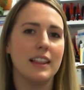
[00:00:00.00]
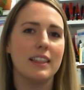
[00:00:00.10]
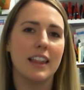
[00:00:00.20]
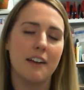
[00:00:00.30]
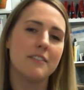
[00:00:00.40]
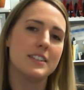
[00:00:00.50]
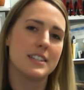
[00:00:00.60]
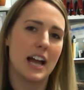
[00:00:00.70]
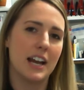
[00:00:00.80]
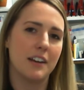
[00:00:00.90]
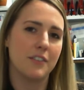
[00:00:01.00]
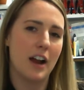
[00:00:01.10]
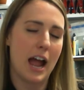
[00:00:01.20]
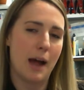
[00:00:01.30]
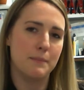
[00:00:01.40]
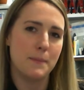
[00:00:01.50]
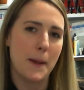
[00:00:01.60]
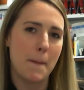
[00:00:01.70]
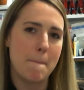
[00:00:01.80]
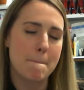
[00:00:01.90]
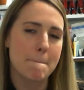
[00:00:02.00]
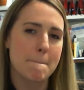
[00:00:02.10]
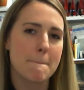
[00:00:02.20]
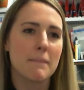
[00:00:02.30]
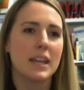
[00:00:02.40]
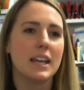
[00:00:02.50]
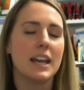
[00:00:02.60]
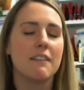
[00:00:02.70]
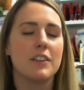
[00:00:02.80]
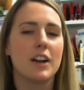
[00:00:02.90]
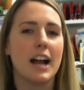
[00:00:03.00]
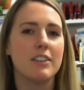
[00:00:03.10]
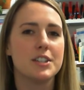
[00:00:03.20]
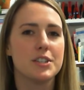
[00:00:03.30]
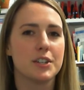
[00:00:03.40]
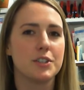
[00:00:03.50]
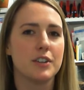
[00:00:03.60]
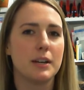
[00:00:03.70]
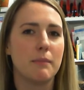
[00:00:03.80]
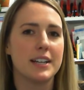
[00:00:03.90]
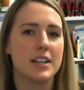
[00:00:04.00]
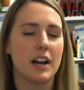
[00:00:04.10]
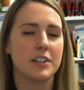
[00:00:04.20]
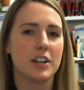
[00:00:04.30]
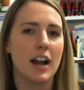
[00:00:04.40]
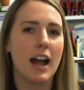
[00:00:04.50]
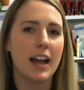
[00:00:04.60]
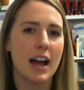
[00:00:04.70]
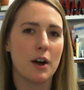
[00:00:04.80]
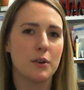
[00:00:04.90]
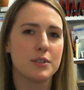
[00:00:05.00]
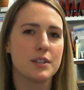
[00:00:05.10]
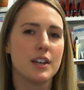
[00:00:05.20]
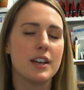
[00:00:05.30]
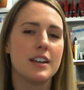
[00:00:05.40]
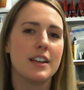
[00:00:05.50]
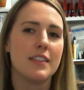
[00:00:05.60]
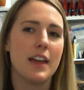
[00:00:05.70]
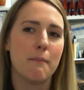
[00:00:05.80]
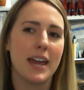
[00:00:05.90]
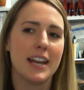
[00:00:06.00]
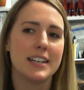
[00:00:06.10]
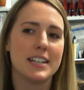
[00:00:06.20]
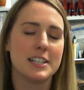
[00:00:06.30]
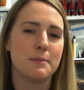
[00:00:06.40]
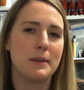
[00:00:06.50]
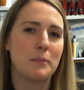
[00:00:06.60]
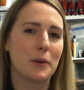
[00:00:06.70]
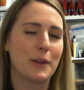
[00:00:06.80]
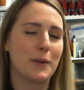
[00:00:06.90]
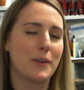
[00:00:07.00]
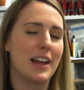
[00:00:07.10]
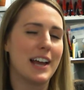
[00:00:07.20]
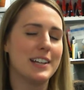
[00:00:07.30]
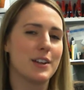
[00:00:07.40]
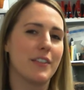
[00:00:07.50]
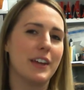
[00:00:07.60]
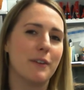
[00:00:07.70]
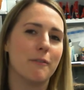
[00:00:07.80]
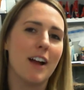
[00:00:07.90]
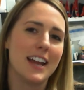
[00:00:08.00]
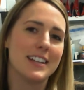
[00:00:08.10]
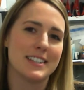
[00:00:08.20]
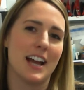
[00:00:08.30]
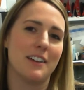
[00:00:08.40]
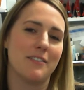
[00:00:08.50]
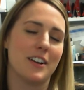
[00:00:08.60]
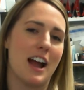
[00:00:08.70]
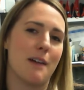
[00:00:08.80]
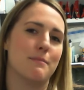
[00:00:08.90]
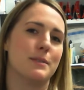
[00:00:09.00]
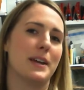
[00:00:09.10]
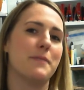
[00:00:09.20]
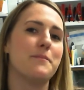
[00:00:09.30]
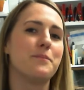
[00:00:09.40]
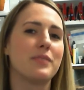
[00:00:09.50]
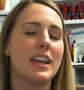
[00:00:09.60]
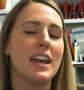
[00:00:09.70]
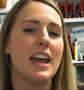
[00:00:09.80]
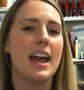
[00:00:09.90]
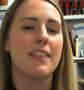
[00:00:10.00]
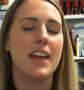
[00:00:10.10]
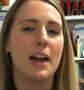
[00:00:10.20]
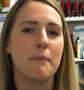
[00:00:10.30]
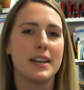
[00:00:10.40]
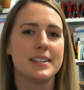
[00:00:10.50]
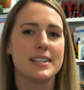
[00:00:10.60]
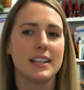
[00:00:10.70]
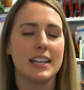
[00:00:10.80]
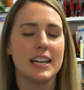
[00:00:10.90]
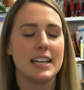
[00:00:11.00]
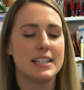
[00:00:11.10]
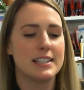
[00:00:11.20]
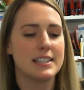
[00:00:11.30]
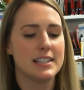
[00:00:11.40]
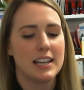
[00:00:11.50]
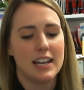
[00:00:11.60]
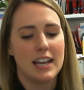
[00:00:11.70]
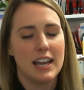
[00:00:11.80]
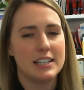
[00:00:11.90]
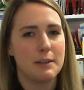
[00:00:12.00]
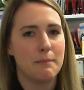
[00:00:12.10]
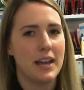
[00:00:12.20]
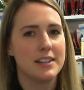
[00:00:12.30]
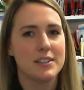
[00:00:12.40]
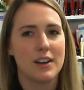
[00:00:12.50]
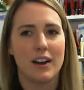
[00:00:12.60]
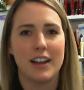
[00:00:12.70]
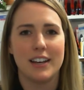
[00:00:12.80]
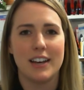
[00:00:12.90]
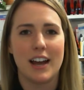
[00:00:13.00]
left side of your abdomen. And if you're having surgery by Dr. Eckhouse, that pain tends to be more localized on the right side of your abdomen. And that basically is, it depends on